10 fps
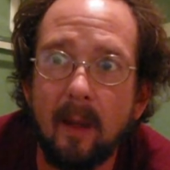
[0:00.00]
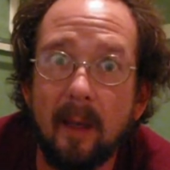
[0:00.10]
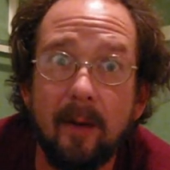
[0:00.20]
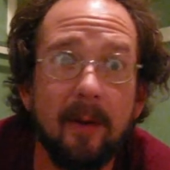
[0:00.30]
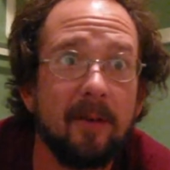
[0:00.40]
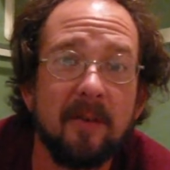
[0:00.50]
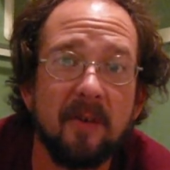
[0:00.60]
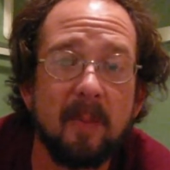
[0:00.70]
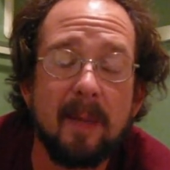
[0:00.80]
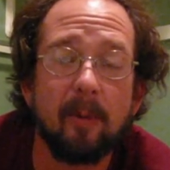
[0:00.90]

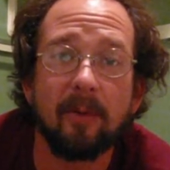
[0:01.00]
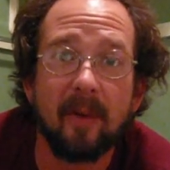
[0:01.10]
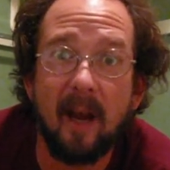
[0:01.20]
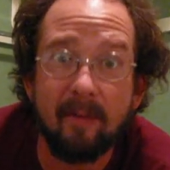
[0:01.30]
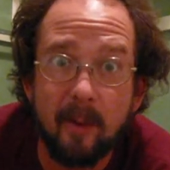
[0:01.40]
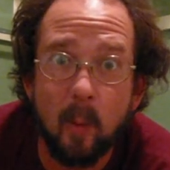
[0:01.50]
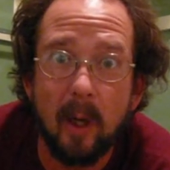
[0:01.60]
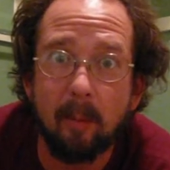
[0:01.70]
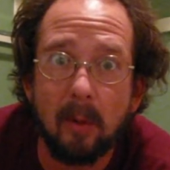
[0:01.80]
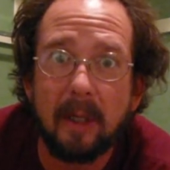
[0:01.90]
indigenous peoples
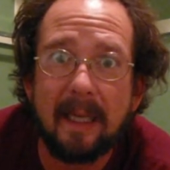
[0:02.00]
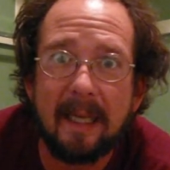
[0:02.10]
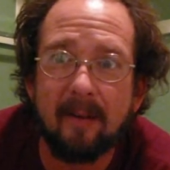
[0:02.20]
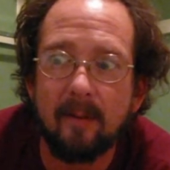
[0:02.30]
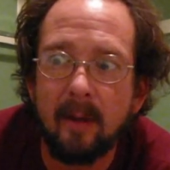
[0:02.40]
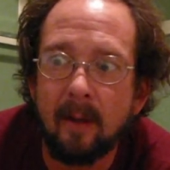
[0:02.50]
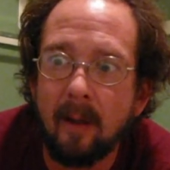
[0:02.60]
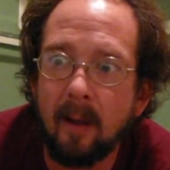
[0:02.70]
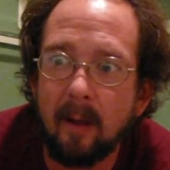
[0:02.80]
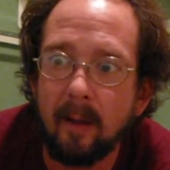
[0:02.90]
everywhere believe.
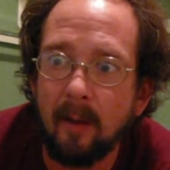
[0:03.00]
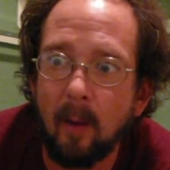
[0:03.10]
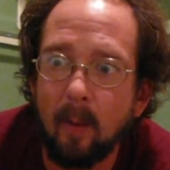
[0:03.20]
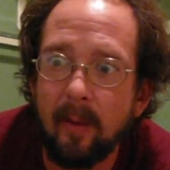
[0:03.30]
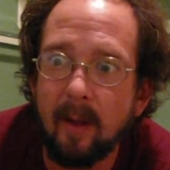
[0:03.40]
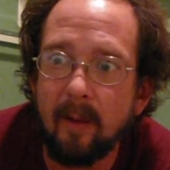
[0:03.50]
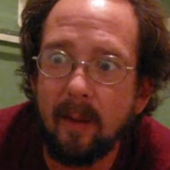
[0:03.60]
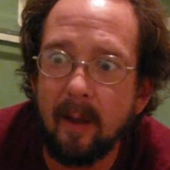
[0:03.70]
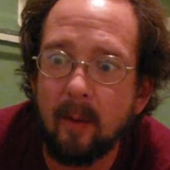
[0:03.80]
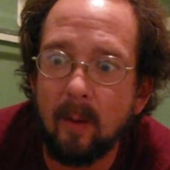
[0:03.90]
You know,
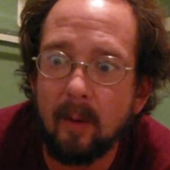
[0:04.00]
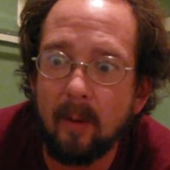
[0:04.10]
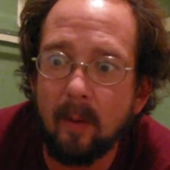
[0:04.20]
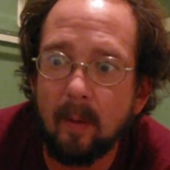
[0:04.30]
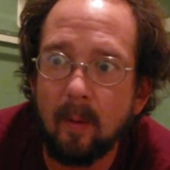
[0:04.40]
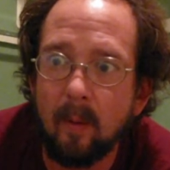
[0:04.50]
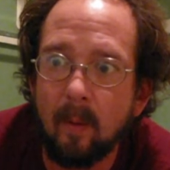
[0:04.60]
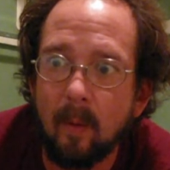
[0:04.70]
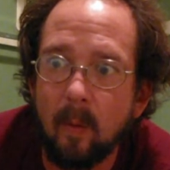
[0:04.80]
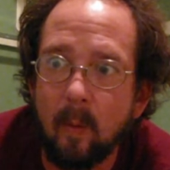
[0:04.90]
that
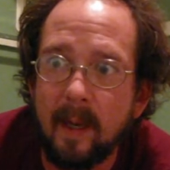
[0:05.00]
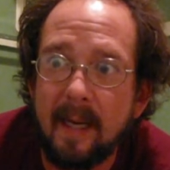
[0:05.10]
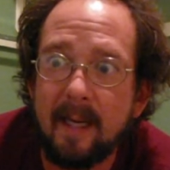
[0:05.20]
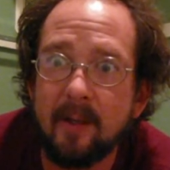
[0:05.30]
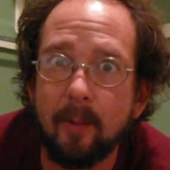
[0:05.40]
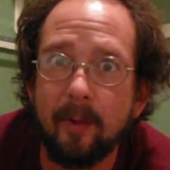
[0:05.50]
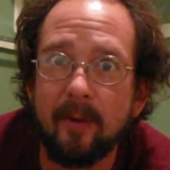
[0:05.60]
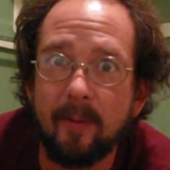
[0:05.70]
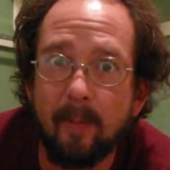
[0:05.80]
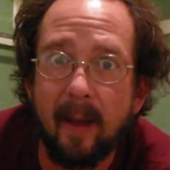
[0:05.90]
we need to
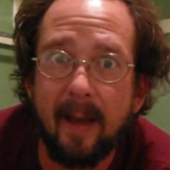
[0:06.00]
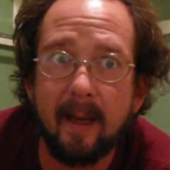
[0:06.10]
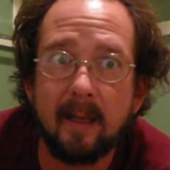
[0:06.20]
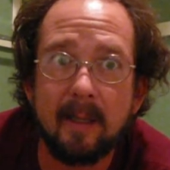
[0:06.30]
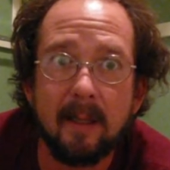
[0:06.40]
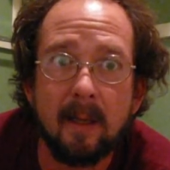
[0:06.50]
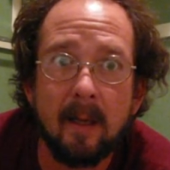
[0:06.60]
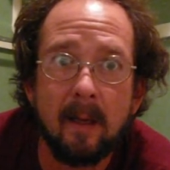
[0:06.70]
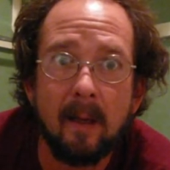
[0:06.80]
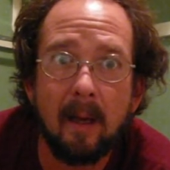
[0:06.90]
respect
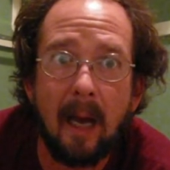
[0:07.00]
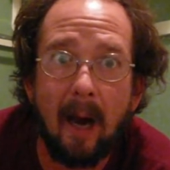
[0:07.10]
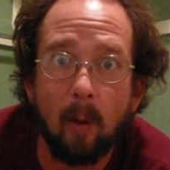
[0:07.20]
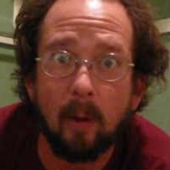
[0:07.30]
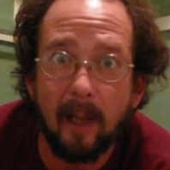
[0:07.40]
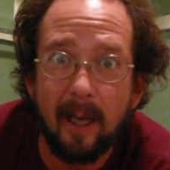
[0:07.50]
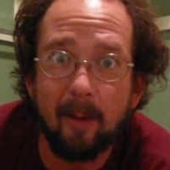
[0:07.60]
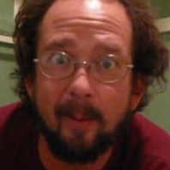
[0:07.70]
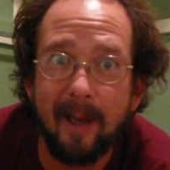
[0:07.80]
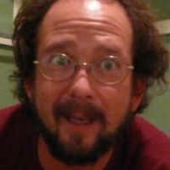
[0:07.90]
our
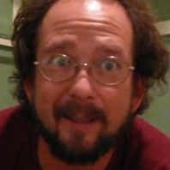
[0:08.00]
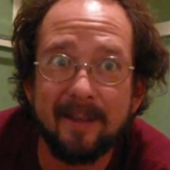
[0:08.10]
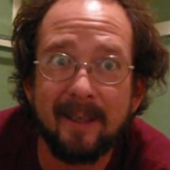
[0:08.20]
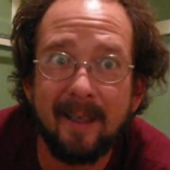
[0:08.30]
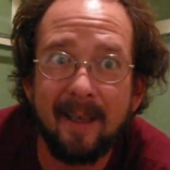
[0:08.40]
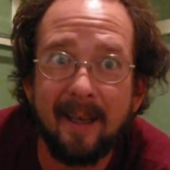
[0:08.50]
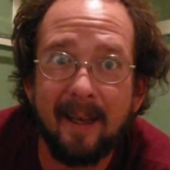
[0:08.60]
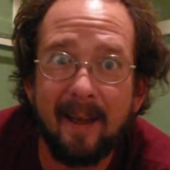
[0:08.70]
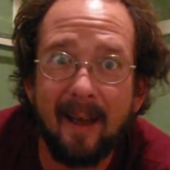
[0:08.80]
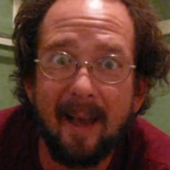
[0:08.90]
land base,
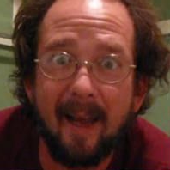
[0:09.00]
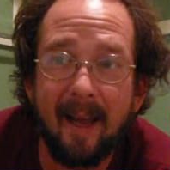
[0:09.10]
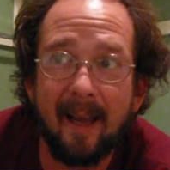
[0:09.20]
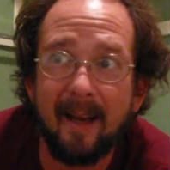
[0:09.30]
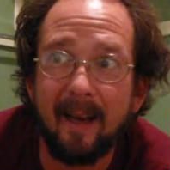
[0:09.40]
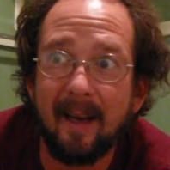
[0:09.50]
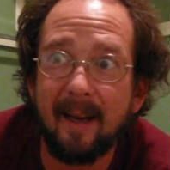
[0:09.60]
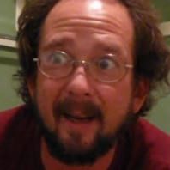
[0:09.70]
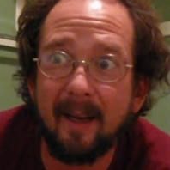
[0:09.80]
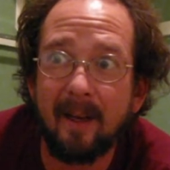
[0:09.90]
and,
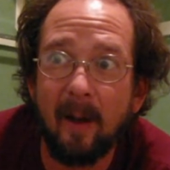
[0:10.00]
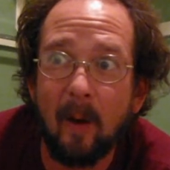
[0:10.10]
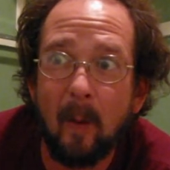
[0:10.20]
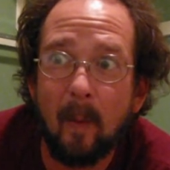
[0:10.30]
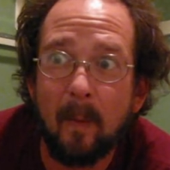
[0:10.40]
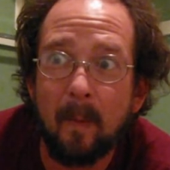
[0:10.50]
you know,